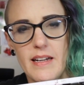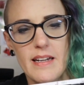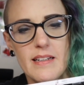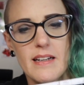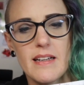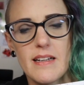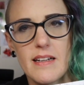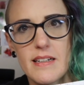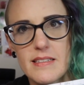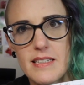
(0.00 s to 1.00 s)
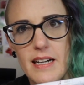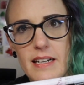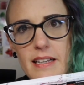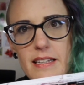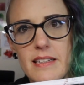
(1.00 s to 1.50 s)
It, it's kind
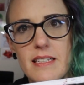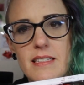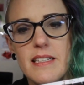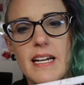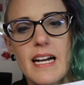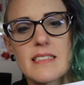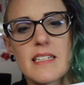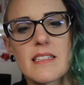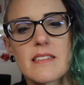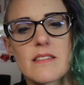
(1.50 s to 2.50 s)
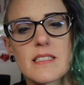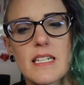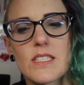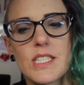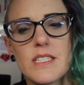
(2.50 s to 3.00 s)
of like this and it has like little
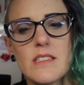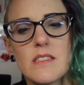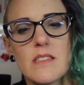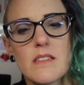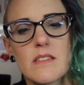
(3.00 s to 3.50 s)
sections